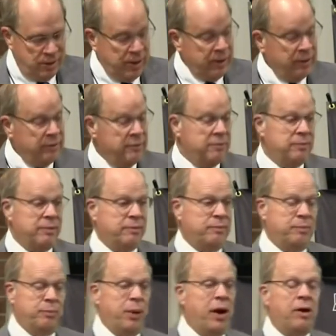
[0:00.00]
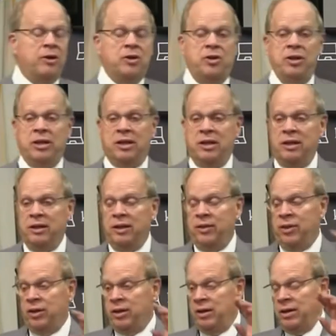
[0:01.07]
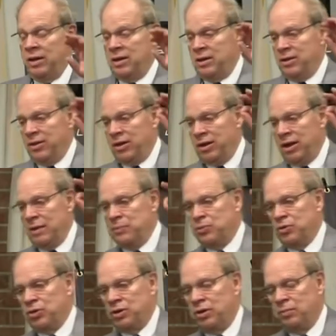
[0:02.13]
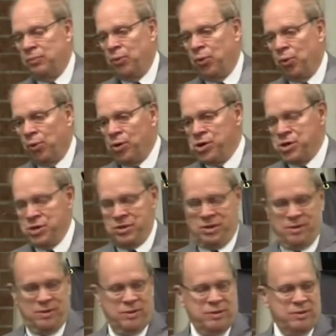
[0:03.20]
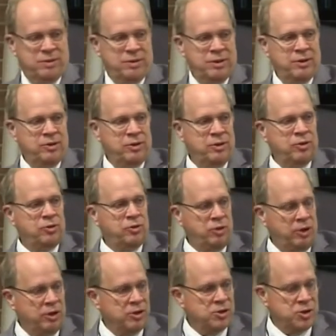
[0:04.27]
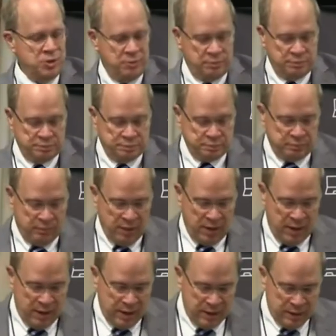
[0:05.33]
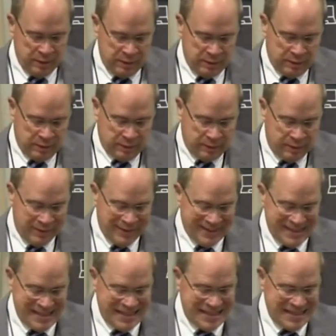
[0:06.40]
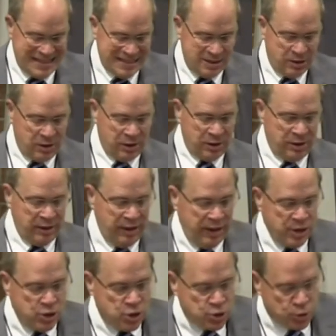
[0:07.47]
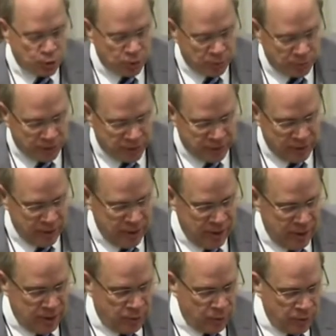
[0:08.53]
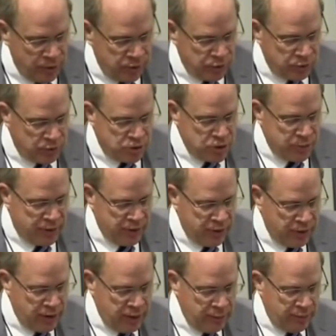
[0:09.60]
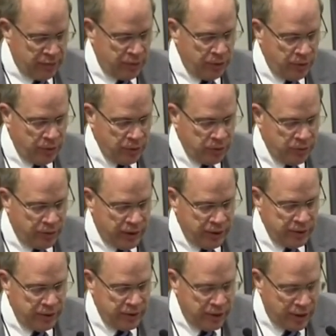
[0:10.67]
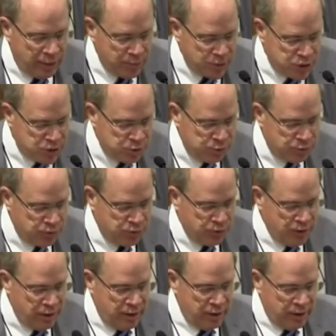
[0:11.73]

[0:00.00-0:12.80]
And particularly the Leipzig portion is such. In 1910, a German researcher by the name of Ernest von Dobschutz